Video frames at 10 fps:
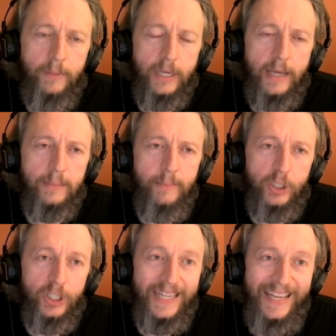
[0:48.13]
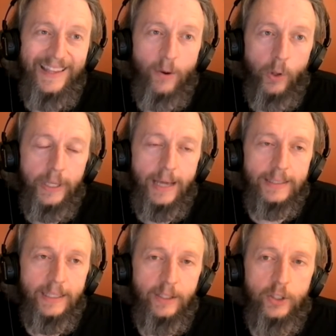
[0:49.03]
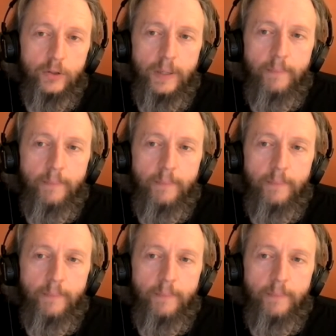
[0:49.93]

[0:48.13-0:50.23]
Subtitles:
gas emissions in the oil and gas industry.